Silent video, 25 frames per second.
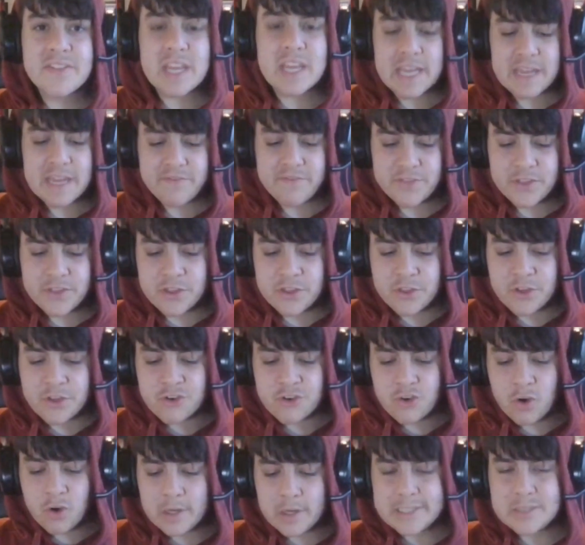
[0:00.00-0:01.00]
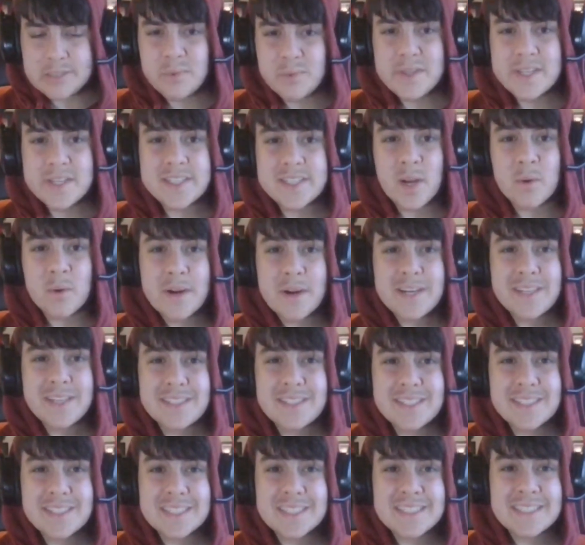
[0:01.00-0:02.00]
If the Giants win this, I reckon
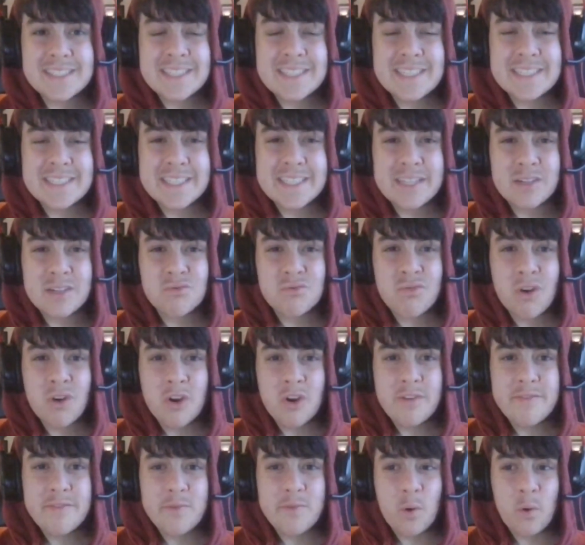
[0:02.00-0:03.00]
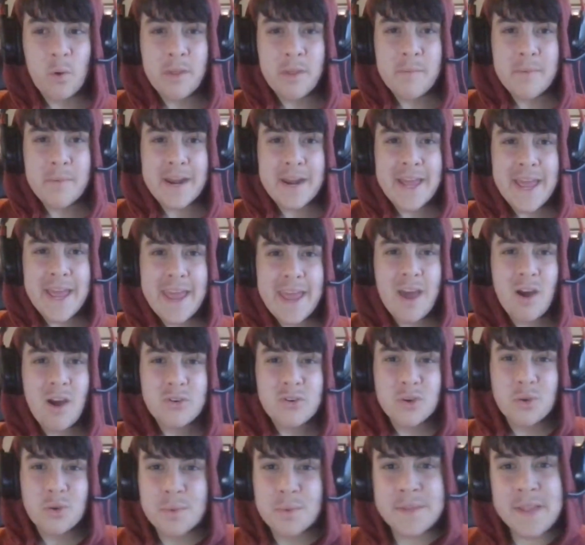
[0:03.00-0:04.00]
this is six in a row for them. And how
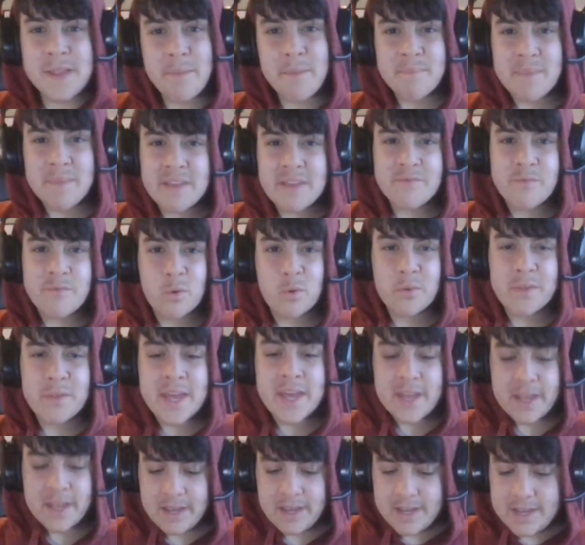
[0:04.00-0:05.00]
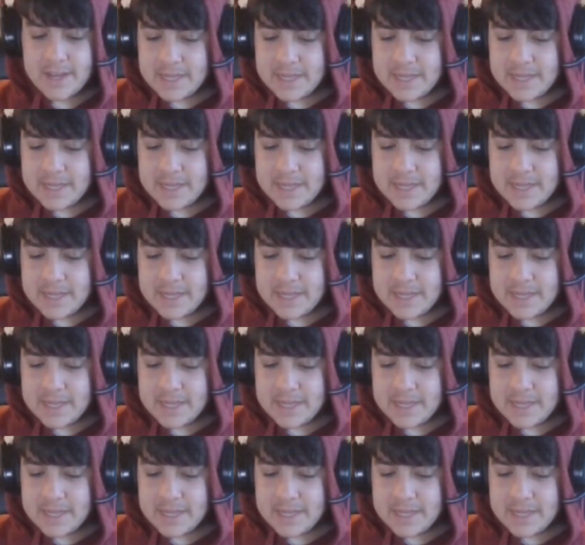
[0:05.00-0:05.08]
good would that be for their